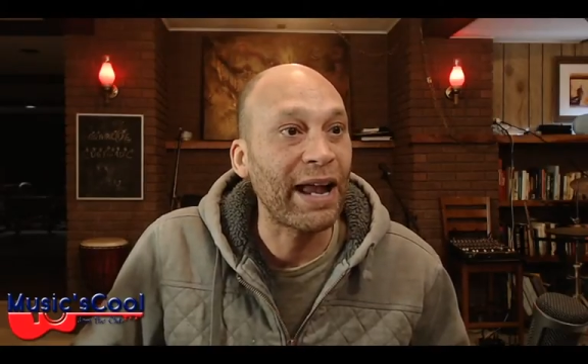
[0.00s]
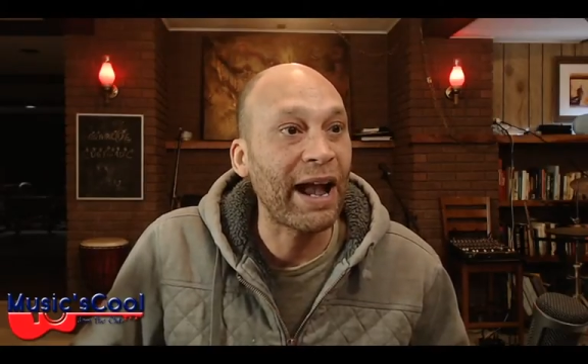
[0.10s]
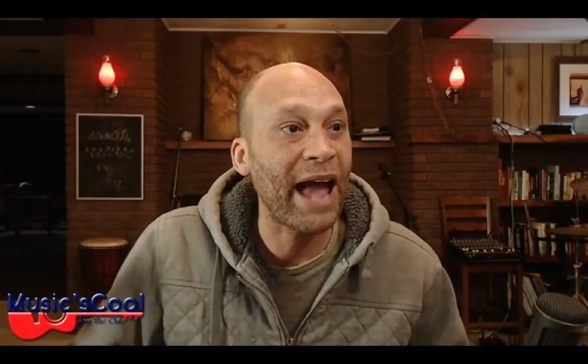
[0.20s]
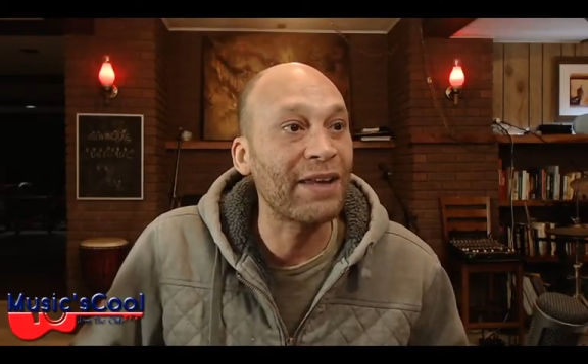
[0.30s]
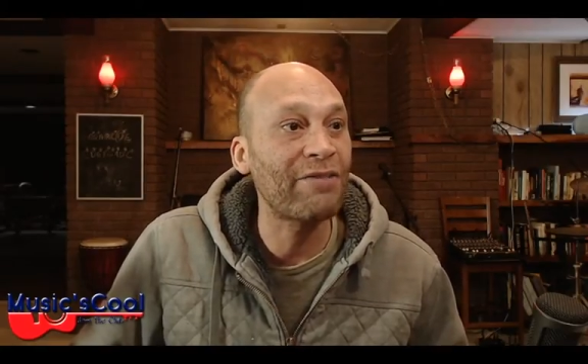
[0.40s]
You
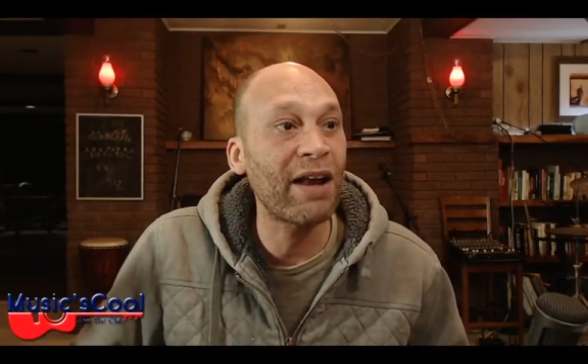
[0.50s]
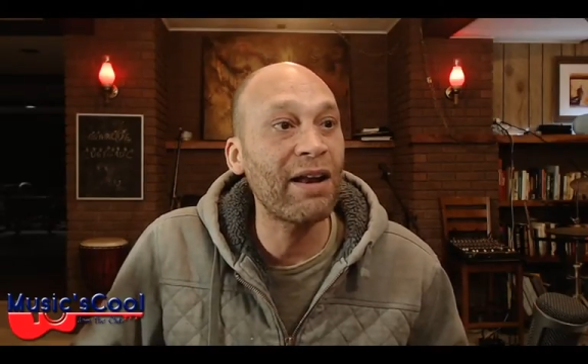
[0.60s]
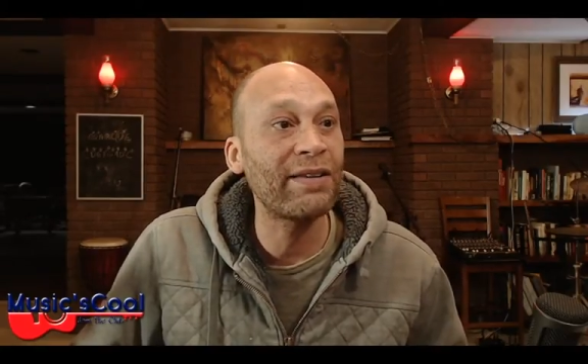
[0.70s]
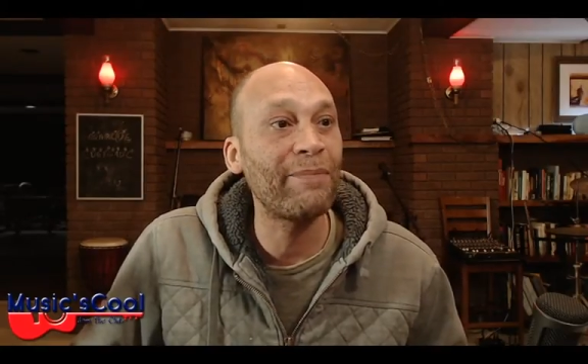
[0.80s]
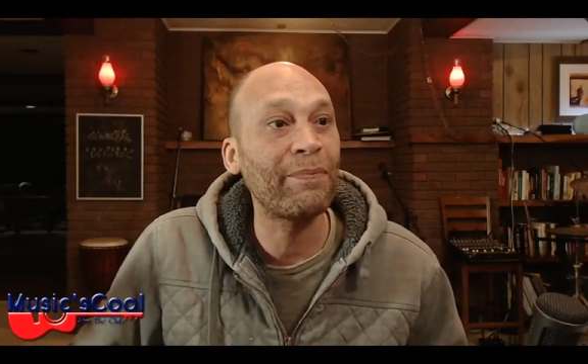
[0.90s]
guys, try
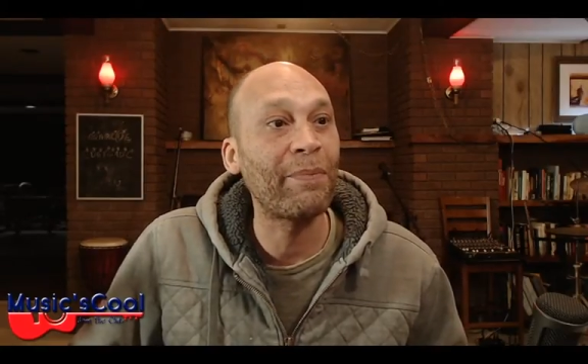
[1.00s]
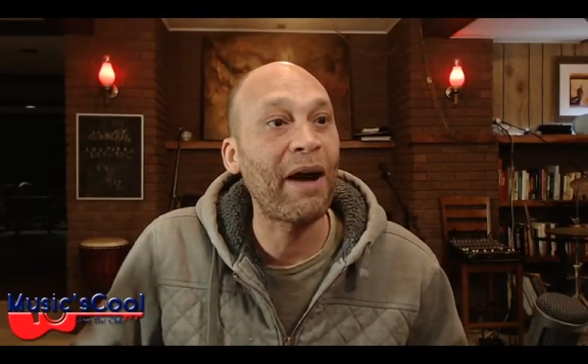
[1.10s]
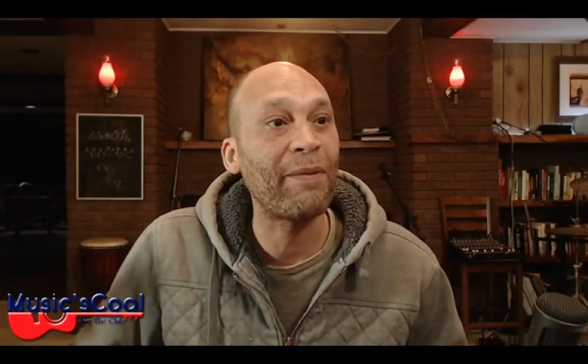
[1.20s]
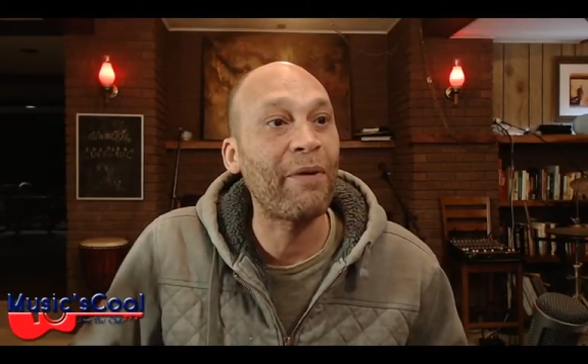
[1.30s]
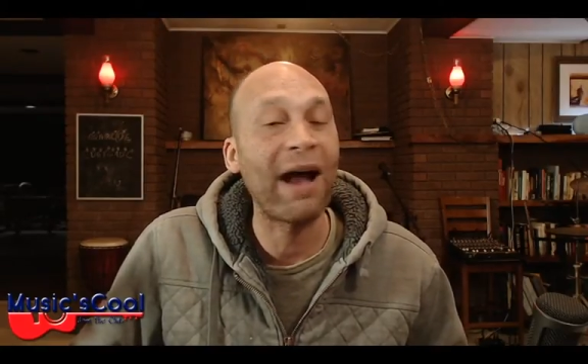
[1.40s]
not to
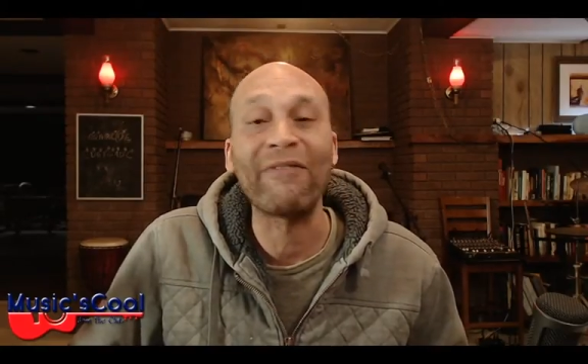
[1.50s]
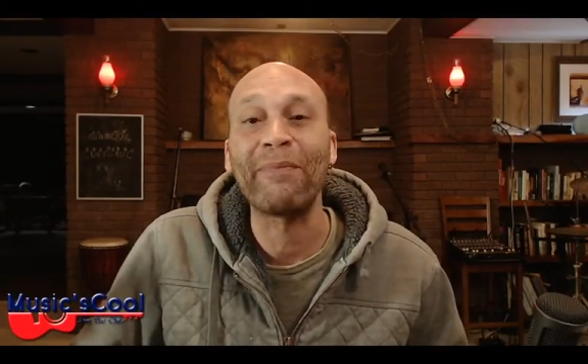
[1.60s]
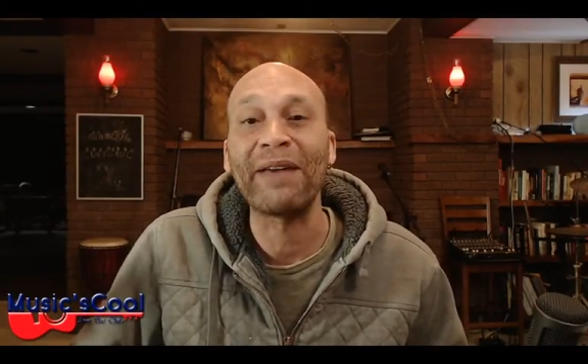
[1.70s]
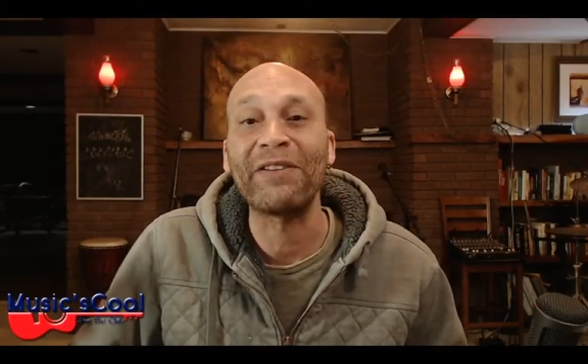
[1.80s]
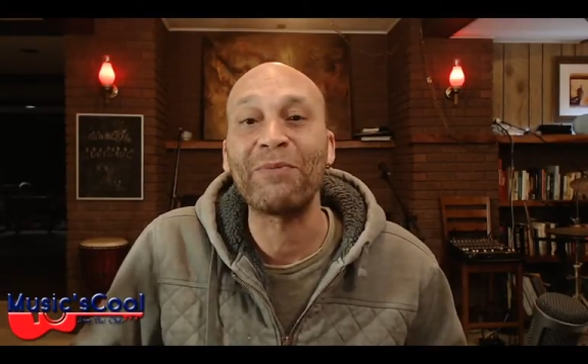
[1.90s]
private
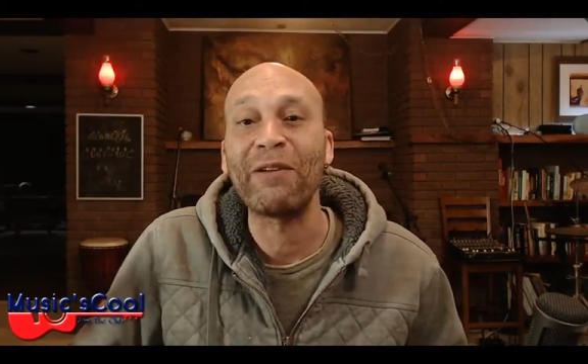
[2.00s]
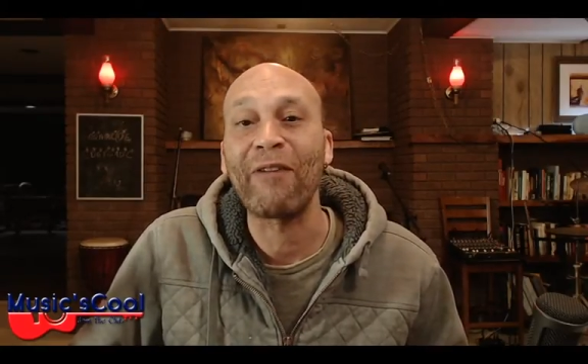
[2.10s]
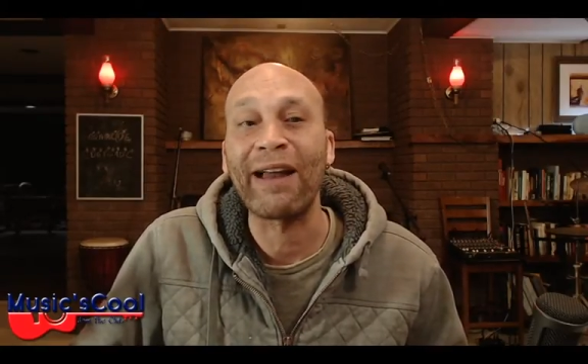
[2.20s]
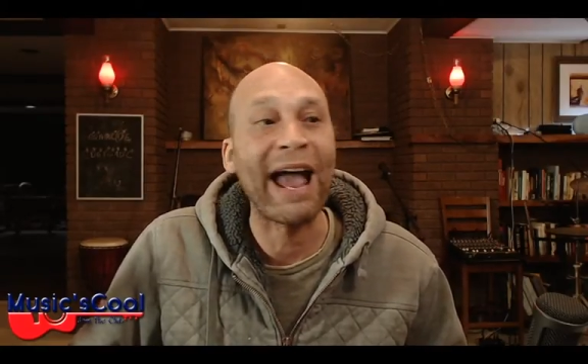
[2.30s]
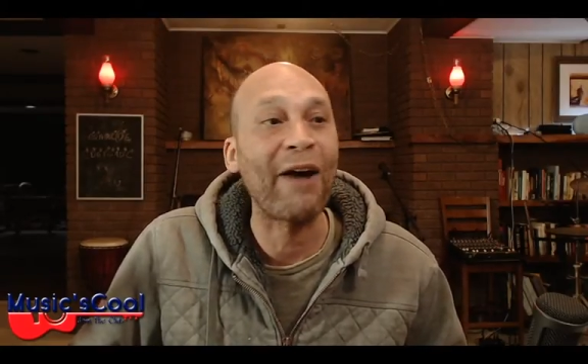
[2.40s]
message me
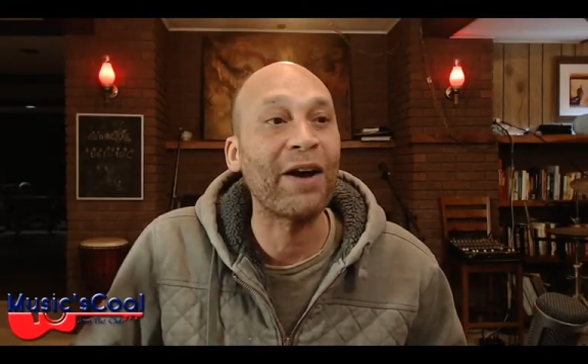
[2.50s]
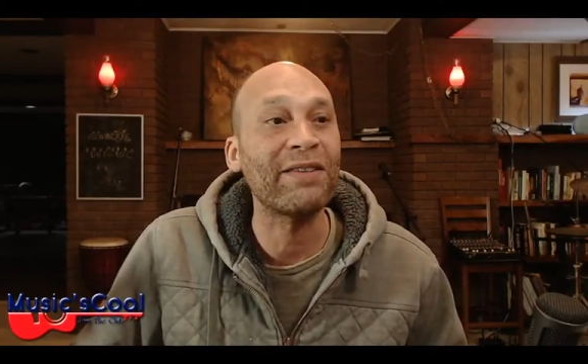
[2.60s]
right now because the